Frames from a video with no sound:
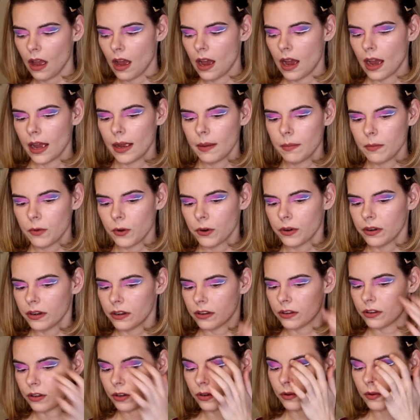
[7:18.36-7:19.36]
I'm going to
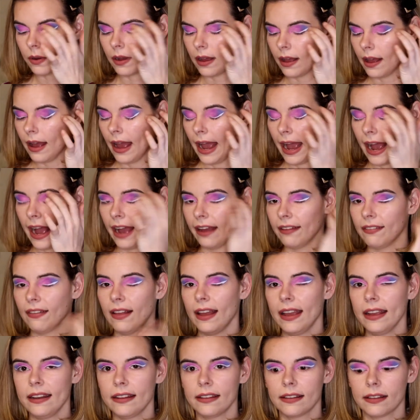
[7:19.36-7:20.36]
do a
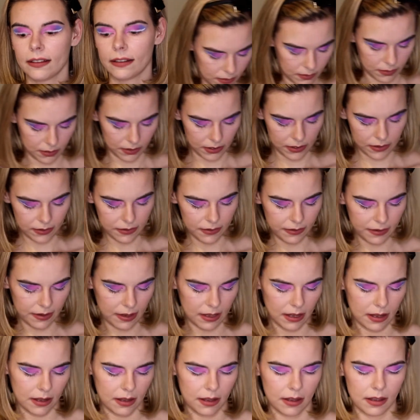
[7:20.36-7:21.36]
highlight, so I'll use
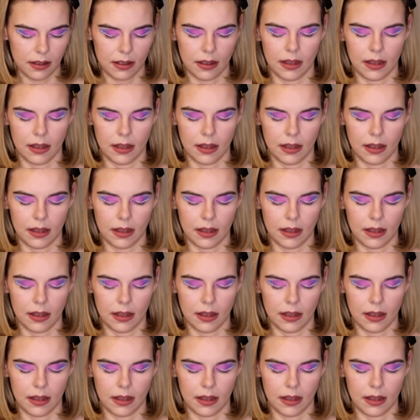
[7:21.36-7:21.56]
the